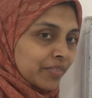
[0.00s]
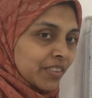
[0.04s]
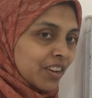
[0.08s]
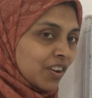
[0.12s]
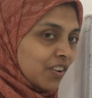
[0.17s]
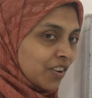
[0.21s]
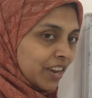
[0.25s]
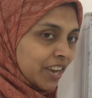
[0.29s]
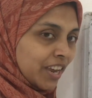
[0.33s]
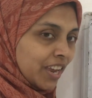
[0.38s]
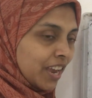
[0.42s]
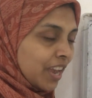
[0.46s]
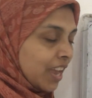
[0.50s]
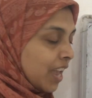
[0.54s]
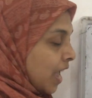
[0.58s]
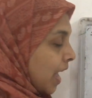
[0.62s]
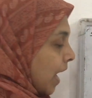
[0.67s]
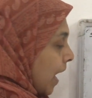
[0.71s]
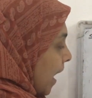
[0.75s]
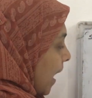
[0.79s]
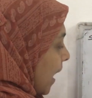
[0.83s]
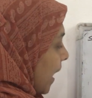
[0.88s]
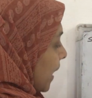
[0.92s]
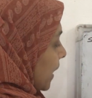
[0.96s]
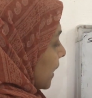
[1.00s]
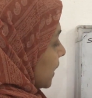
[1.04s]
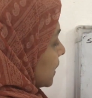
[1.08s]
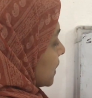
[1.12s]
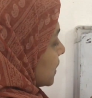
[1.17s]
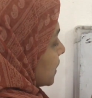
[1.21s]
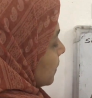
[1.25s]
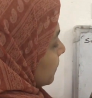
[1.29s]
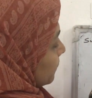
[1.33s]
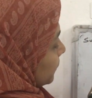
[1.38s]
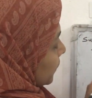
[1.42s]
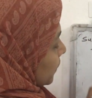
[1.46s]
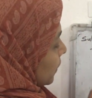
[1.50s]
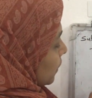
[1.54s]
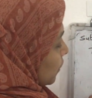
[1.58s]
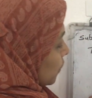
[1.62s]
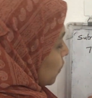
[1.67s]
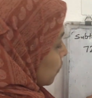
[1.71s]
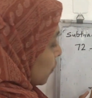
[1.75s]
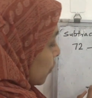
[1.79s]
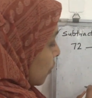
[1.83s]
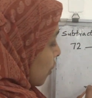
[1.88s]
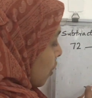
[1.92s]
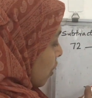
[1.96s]
Okay, and
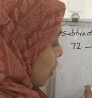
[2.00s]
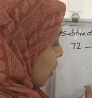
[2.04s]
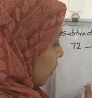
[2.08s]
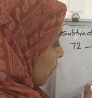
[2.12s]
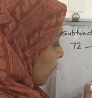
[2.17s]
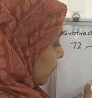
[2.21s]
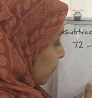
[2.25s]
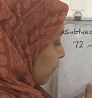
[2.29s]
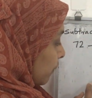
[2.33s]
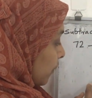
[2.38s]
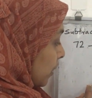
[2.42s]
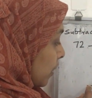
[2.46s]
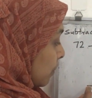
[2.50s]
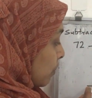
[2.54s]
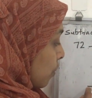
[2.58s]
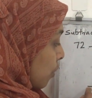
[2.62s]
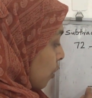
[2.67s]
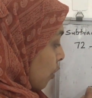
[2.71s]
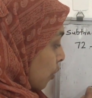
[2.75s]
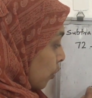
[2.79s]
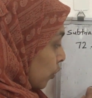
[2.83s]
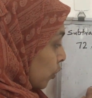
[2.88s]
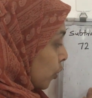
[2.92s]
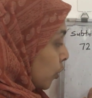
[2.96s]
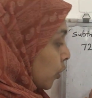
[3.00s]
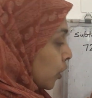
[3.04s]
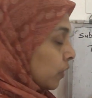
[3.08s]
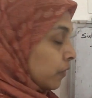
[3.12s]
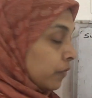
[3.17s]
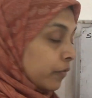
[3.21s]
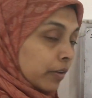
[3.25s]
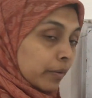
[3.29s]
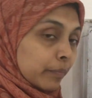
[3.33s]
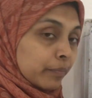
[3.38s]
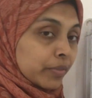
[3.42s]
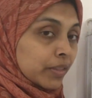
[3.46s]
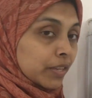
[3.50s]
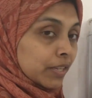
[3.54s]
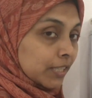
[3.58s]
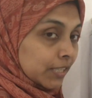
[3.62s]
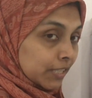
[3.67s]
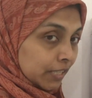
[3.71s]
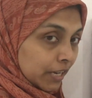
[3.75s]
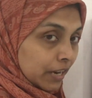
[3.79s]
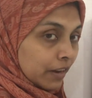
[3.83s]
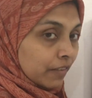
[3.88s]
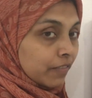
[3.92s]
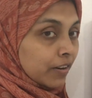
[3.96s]
you know we borrowed from this
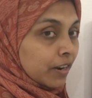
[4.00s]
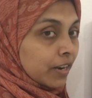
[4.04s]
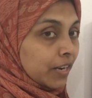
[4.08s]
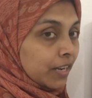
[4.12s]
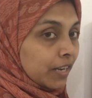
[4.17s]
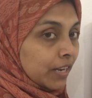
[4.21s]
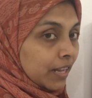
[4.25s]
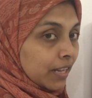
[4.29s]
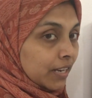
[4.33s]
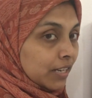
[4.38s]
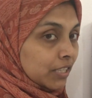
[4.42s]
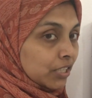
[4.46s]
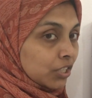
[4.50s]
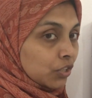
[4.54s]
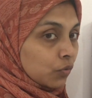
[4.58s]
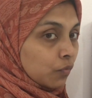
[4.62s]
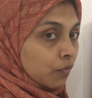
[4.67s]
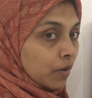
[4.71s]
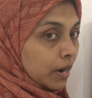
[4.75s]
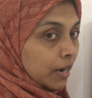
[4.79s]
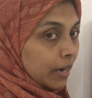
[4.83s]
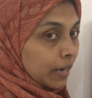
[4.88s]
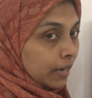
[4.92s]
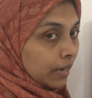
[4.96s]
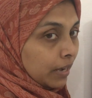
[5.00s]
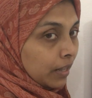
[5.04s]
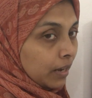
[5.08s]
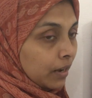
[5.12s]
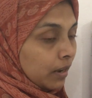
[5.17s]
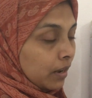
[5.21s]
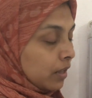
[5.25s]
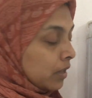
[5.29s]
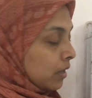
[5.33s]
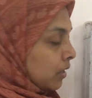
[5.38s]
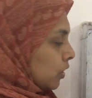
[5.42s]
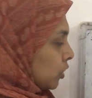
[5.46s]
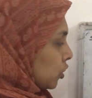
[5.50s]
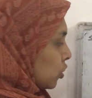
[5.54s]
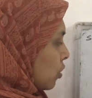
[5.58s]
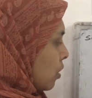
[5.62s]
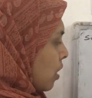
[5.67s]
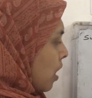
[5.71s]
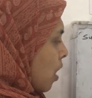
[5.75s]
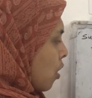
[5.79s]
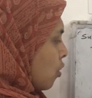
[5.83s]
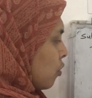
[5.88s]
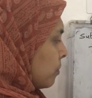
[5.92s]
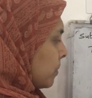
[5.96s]
7 tens 1 10. So
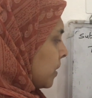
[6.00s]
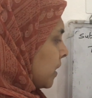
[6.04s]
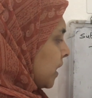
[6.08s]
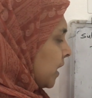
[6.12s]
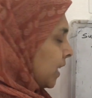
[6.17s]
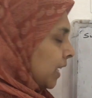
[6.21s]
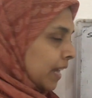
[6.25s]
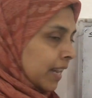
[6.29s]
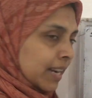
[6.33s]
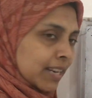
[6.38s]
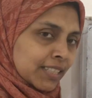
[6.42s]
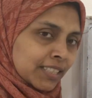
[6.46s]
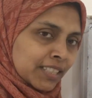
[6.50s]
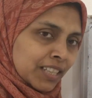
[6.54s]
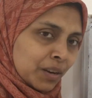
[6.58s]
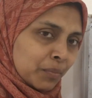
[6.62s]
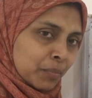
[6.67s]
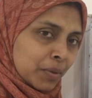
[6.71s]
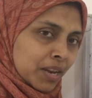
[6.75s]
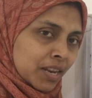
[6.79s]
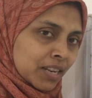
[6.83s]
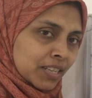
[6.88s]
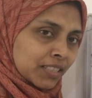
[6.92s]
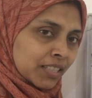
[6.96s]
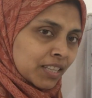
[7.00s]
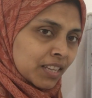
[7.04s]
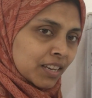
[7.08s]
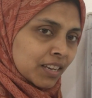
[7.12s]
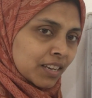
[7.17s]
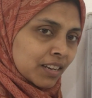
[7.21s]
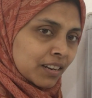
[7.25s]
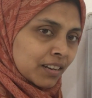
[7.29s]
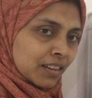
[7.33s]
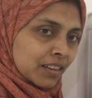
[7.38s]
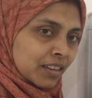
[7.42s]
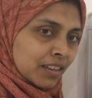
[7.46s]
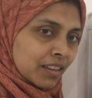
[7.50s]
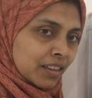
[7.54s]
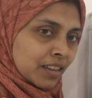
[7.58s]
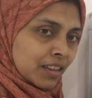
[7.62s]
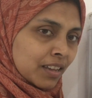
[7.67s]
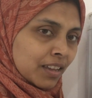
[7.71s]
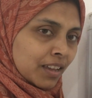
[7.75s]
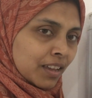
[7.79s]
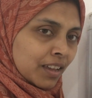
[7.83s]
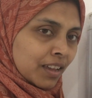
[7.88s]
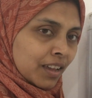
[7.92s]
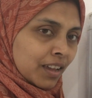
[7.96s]
how many tens remains there?
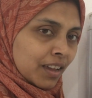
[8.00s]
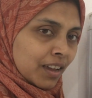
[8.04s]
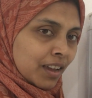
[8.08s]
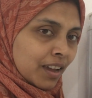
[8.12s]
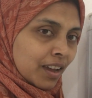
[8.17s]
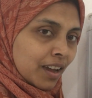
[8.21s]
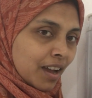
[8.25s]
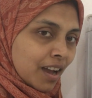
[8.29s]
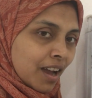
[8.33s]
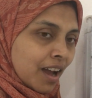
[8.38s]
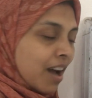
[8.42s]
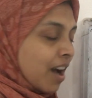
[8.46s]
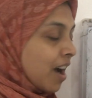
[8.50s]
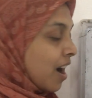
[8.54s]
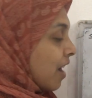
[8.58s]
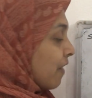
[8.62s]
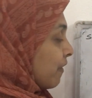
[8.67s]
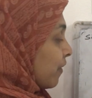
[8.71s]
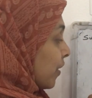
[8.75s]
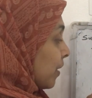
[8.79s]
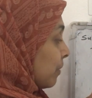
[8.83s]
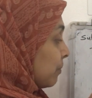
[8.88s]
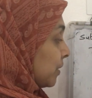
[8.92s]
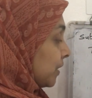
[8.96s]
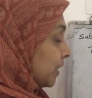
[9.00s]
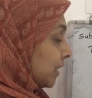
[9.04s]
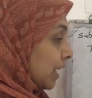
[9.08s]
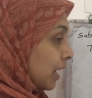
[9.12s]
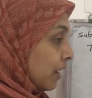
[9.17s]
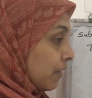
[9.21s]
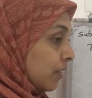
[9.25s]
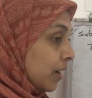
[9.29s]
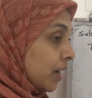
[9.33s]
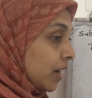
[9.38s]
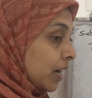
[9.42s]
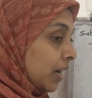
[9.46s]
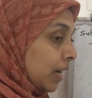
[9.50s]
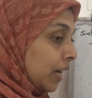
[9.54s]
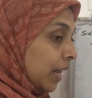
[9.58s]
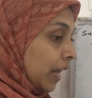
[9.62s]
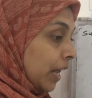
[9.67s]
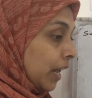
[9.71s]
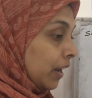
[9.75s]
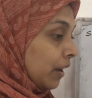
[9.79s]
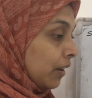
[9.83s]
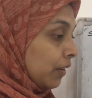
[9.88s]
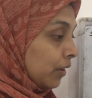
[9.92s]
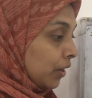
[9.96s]
From 7
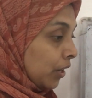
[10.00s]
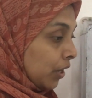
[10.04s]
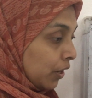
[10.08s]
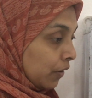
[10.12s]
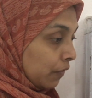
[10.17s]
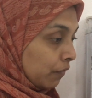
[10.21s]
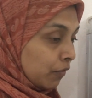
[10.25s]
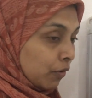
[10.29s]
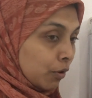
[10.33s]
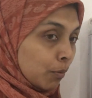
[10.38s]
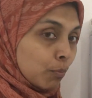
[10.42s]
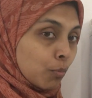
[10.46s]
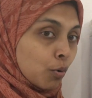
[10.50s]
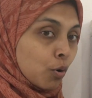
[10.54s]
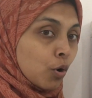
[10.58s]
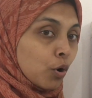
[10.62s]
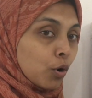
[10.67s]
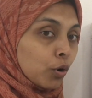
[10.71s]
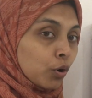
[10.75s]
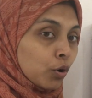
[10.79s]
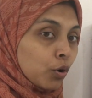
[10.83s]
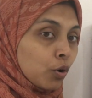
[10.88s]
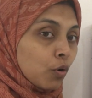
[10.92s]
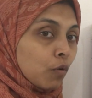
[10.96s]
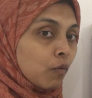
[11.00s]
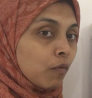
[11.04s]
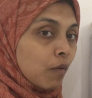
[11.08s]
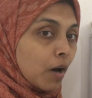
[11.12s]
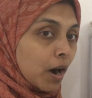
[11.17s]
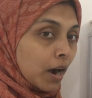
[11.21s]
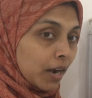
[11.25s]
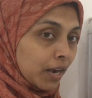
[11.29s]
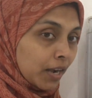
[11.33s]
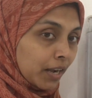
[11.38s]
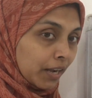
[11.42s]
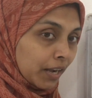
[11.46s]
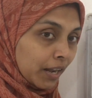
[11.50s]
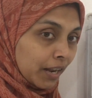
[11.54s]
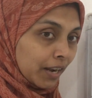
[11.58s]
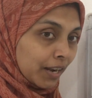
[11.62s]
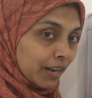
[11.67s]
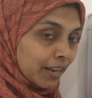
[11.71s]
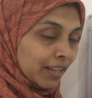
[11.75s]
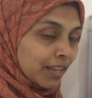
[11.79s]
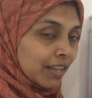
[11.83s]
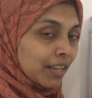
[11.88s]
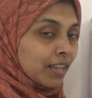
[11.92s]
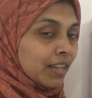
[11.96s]
10, if we borrow 1
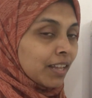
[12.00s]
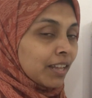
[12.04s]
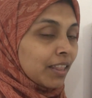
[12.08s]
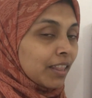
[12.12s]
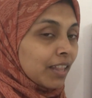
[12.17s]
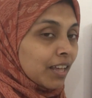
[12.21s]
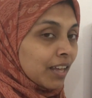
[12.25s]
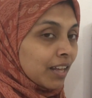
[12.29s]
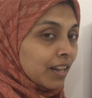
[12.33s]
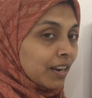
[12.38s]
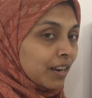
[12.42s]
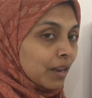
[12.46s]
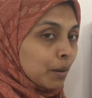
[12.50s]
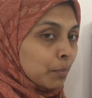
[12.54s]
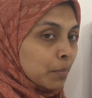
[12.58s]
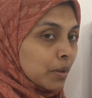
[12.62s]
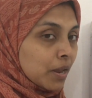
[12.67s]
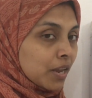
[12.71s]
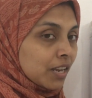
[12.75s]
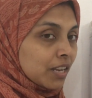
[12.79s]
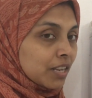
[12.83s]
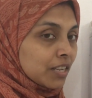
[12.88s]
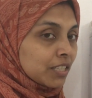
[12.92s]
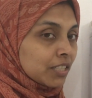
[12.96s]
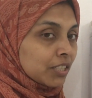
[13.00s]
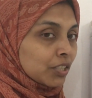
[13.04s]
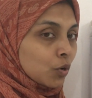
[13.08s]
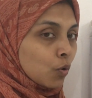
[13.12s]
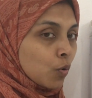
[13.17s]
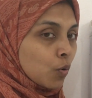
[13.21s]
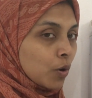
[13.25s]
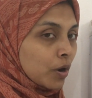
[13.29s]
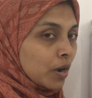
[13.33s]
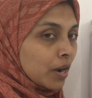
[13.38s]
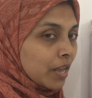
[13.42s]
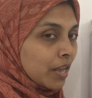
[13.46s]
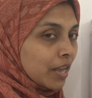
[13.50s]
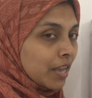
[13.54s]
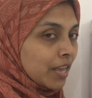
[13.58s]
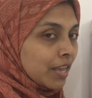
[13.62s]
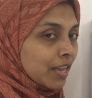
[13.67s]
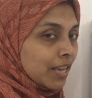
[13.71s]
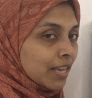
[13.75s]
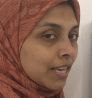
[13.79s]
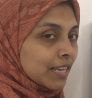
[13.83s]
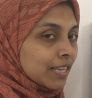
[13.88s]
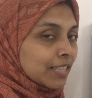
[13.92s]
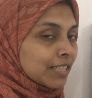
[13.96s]
10, there remains
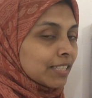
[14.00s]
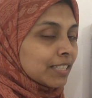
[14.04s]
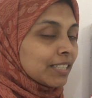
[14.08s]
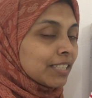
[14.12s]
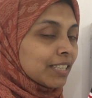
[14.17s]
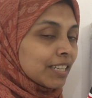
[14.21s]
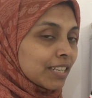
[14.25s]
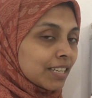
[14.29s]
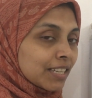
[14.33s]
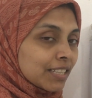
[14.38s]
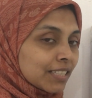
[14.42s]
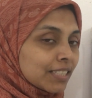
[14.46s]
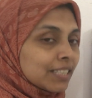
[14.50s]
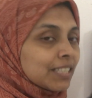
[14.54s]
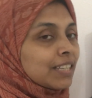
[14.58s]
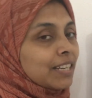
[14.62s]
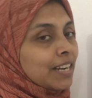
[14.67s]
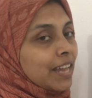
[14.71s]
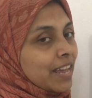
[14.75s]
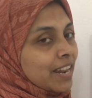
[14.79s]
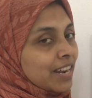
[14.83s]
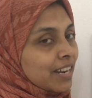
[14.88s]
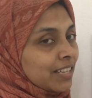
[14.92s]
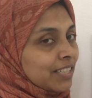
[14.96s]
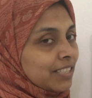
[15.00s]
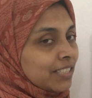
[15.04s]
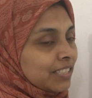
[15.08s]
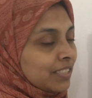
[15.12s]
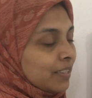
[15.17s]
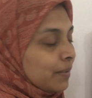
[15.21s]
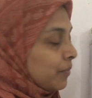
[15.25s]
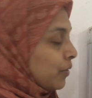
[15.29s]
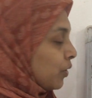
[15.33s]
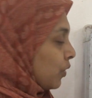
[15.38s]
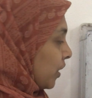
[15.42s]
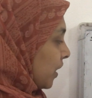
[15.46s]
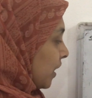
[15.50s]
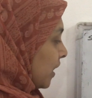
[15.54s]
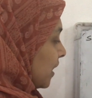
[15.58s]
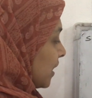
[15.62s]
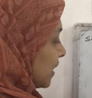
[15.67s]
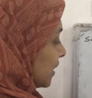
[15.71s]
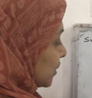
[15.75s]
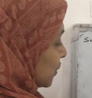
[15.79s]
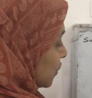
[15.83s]
only 6 tens. Okay,